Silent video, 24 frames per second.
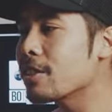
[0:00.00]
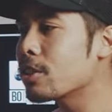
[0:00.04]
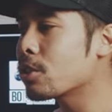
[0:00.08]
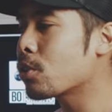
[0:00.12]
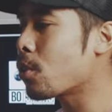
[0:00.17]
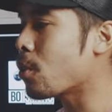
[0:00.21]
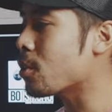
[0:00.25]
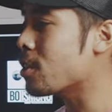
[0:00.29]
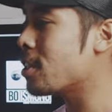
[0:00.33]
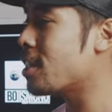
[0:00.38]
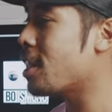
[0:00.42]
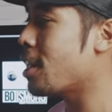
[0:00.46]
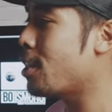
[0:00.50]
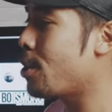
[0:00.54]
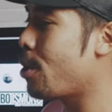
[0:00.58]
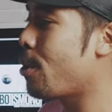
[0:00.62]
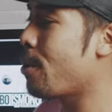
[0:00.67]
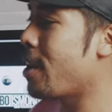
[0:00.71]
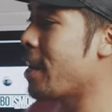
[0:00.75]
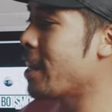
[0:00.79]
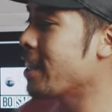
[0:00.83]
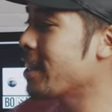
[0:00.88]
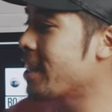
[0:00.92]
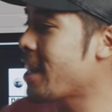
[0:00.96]
it,
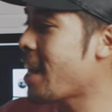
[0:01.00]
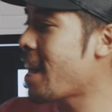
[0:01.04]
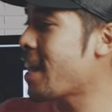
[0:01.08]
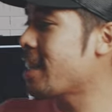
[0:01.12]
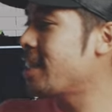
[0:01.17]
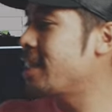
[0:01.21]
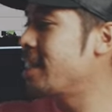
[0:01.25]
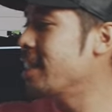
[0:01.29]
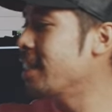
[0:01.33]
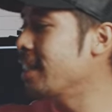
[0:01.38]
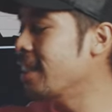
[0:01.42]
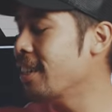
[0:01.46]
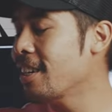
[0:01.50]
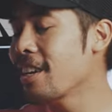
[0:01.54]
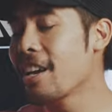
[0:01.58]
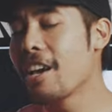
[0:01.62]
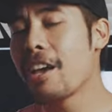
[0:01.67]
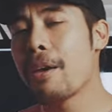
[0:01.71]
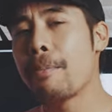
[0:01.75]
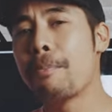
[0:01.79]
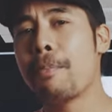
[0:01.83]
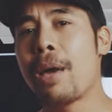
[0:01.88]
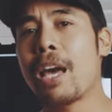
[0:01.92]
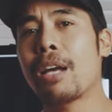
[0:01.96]
considering that the
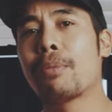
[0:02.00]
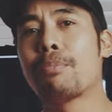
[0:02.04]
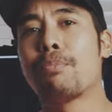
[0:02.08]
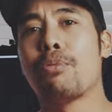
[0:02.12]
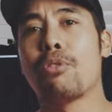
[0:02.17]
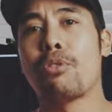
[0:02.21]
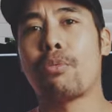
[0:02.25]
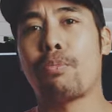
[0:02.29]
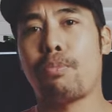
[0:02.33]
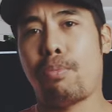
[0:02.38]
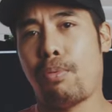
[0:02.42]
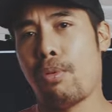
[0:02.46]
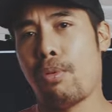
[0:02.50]
MacBook